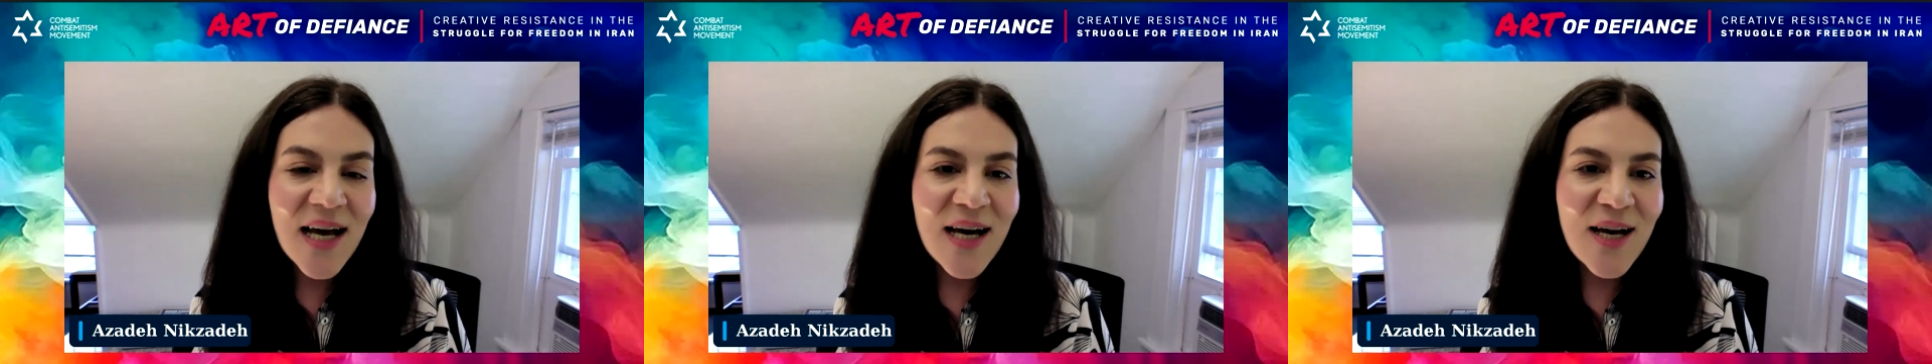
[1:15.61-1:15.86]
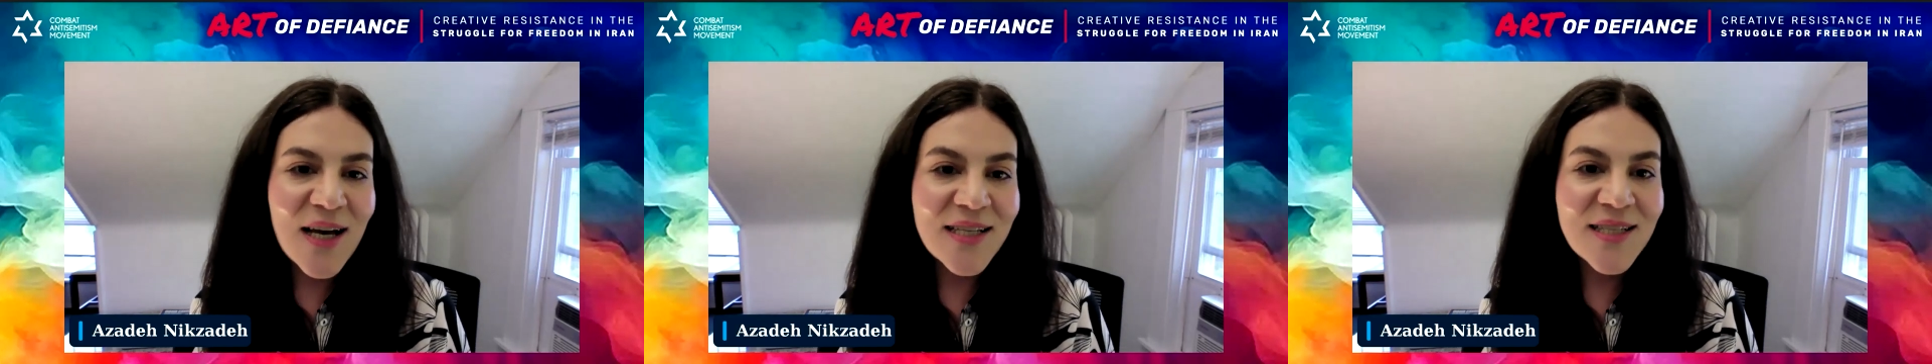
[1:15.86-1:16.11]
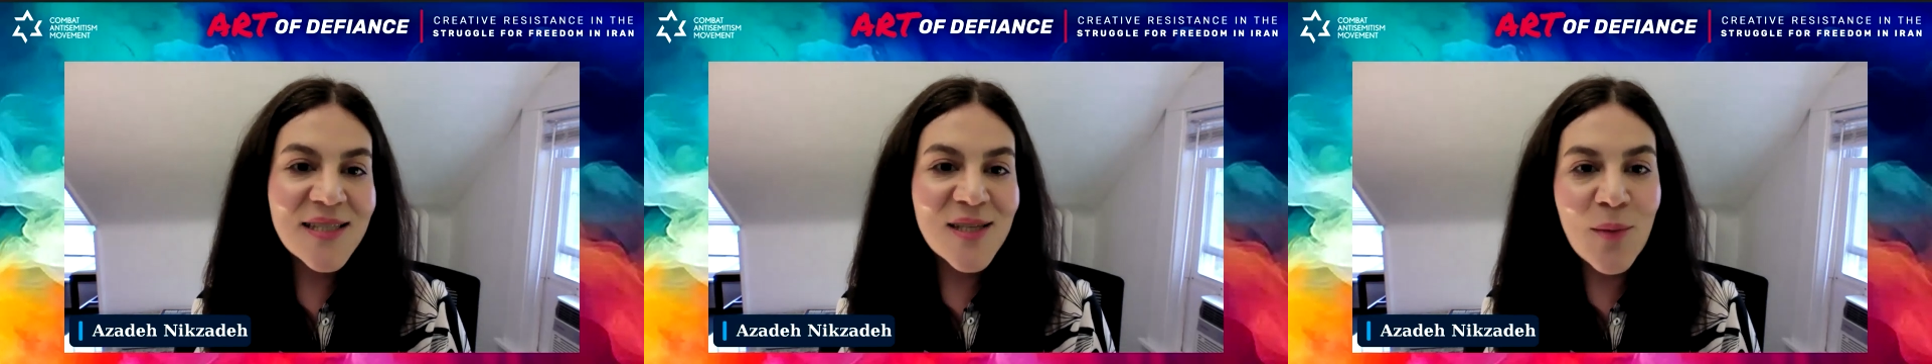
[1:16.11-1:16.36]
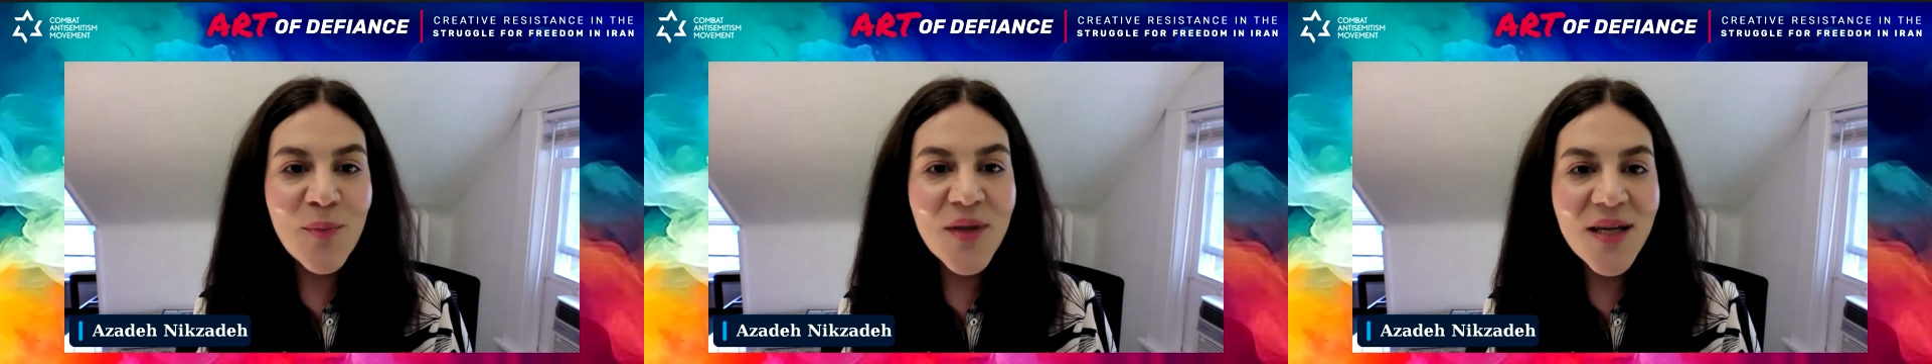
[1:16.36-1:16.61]
And
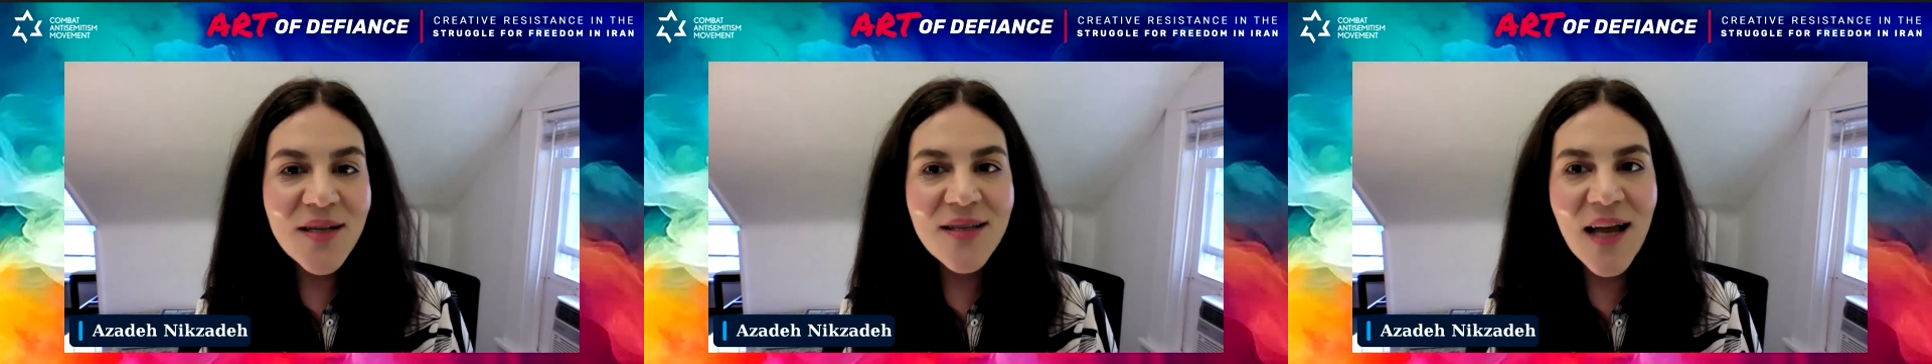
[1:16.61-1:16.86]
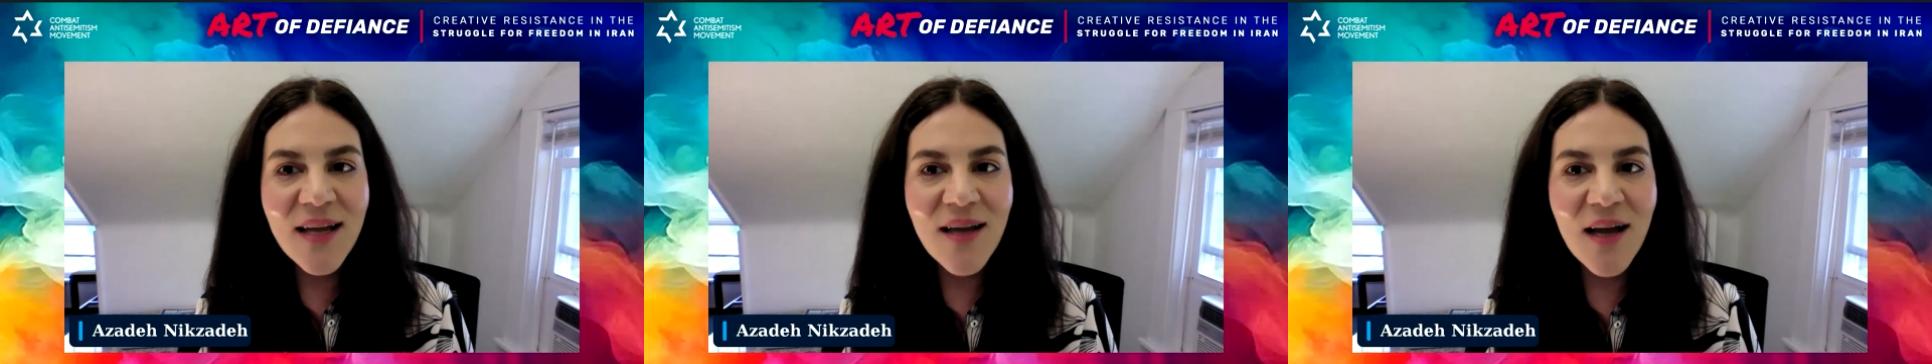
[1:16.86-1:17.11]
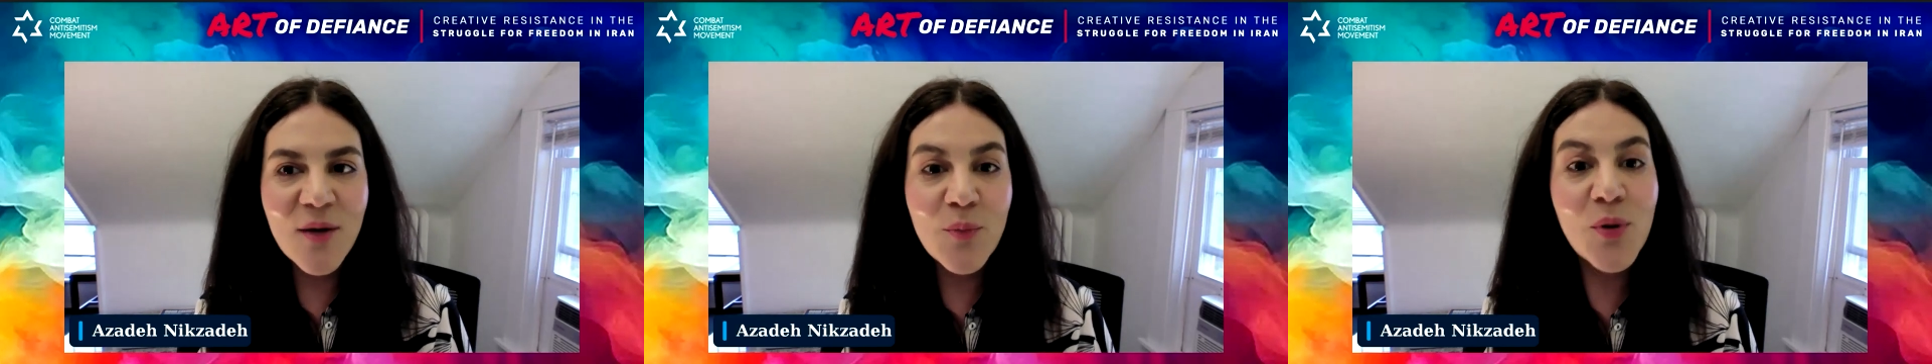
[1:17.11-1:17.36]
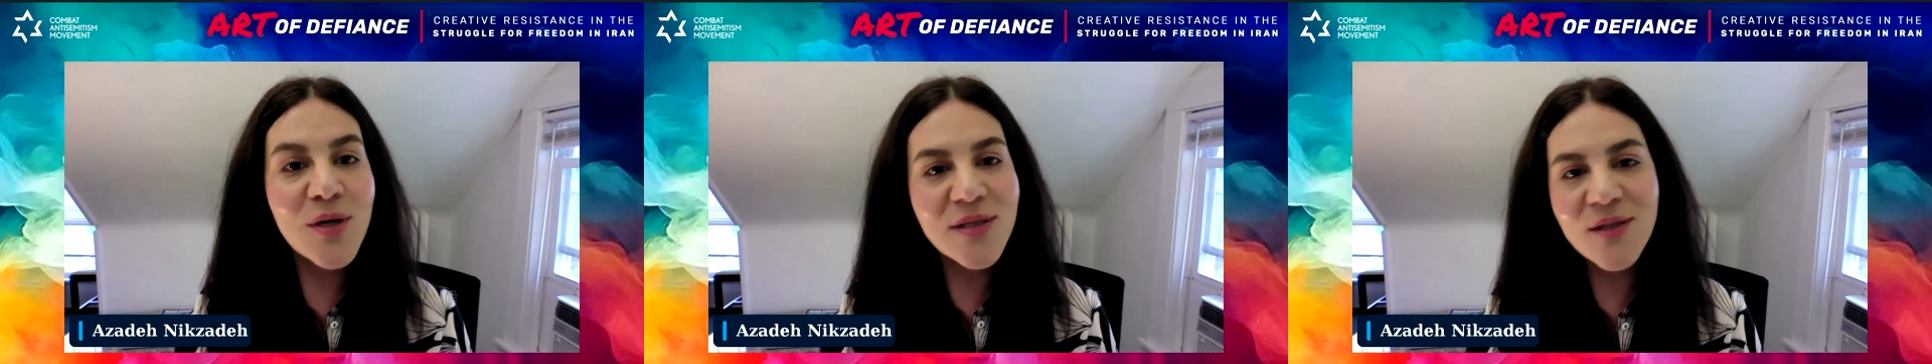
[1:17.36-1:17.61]
it's something that I
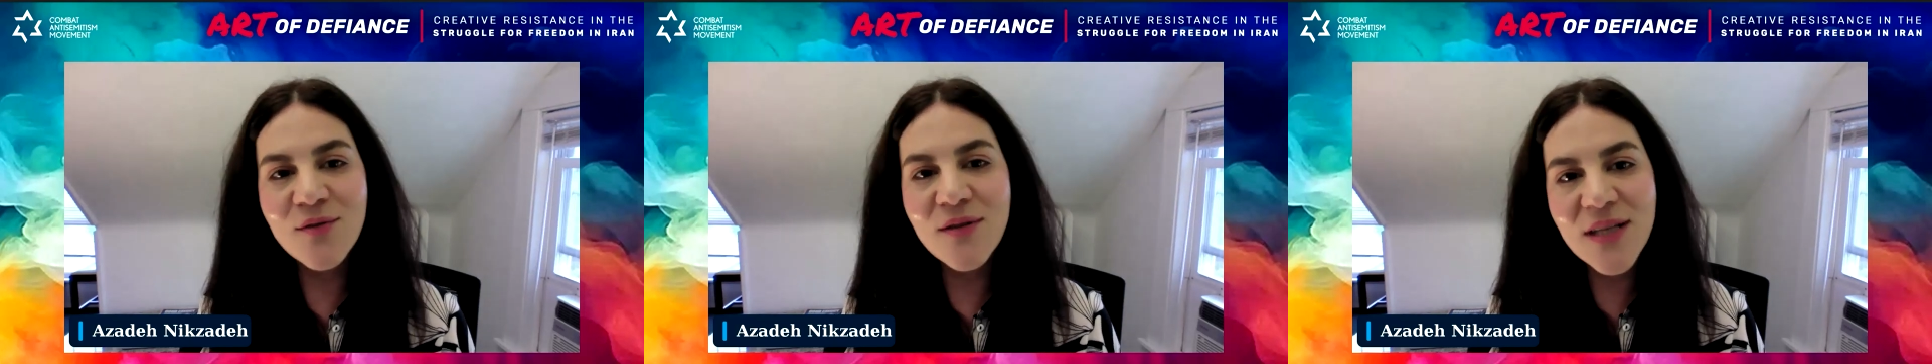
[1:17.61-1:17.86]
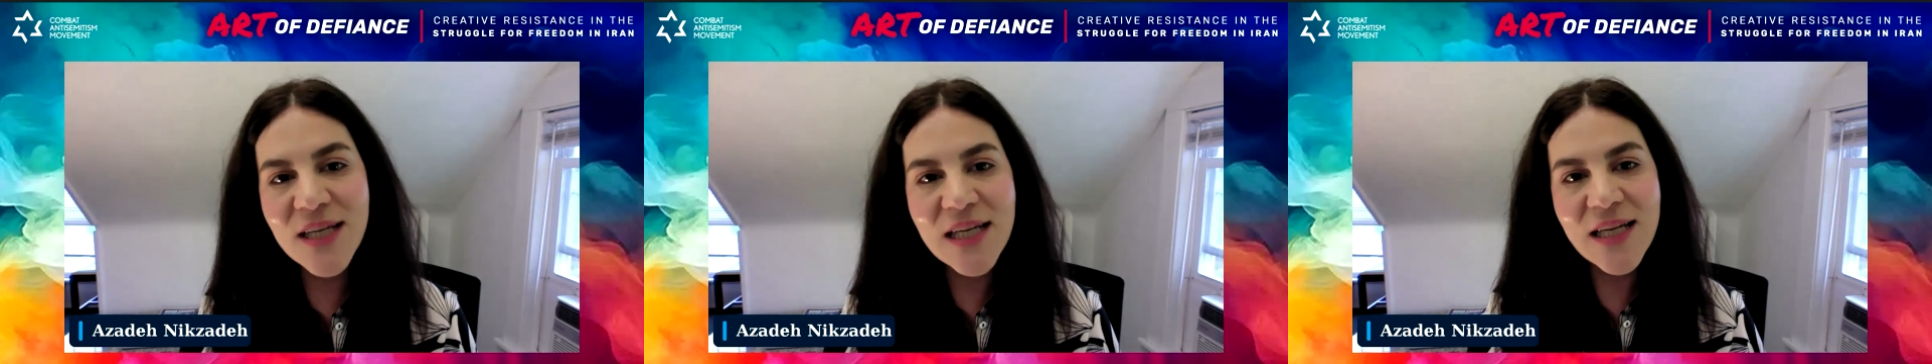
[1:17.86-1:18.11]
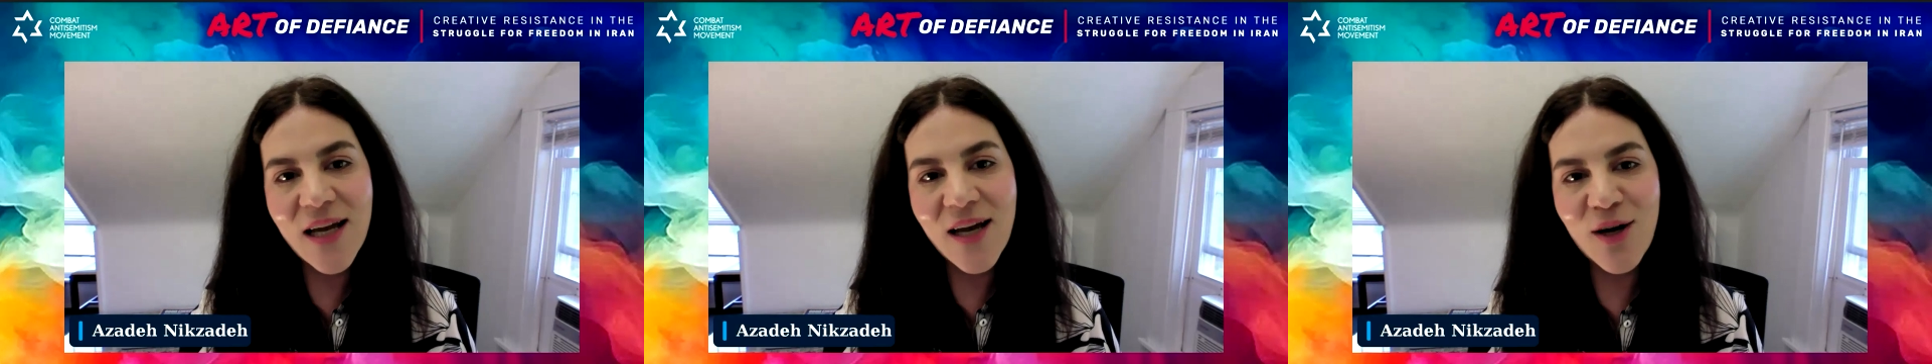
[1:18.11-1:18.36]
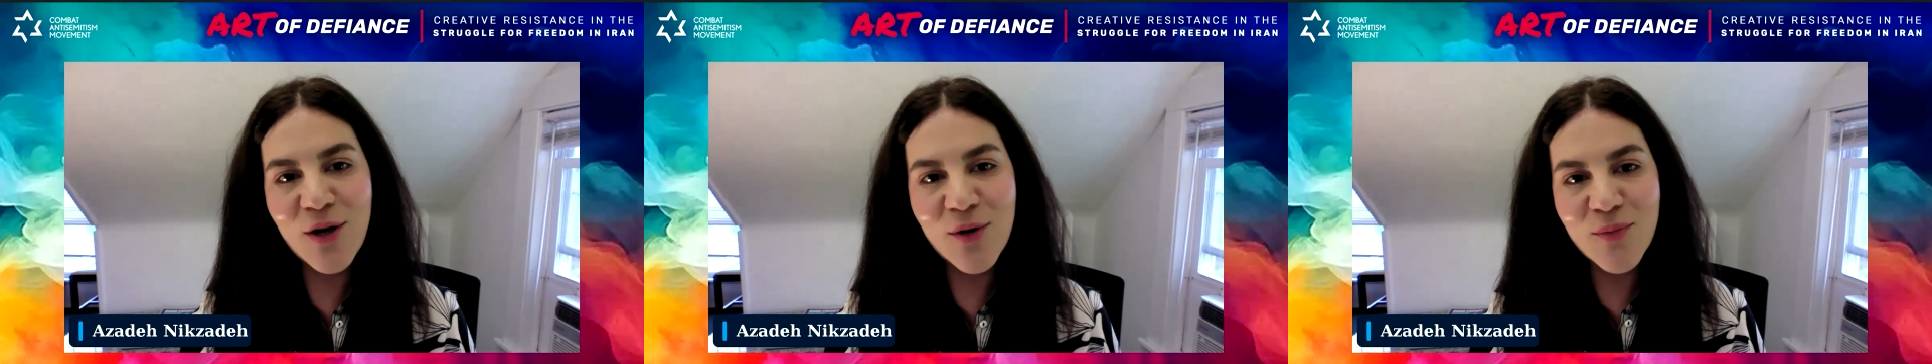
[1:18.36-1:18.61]
personally